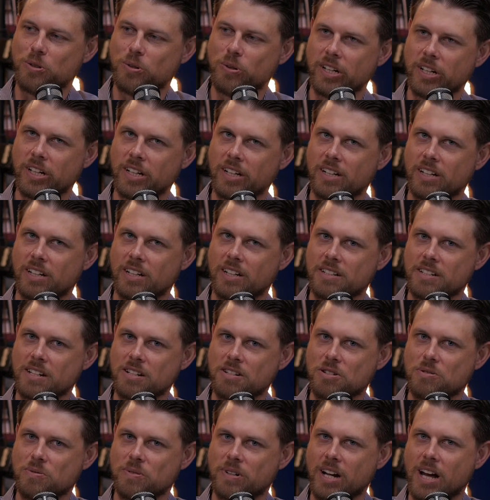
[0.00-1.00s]
quick, because I
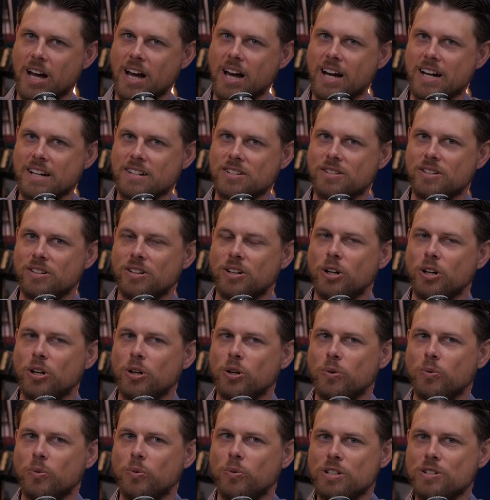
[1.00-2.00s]
just want to ask,
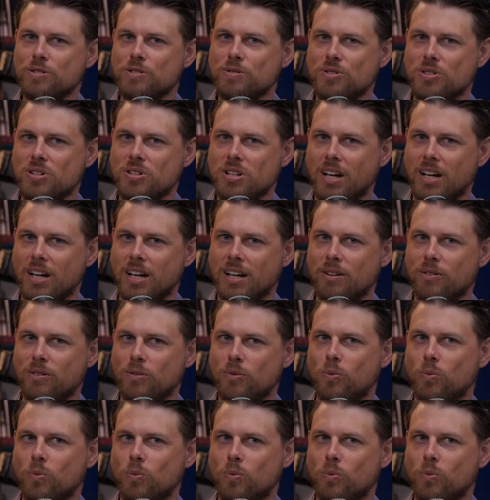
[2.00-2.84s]
when you say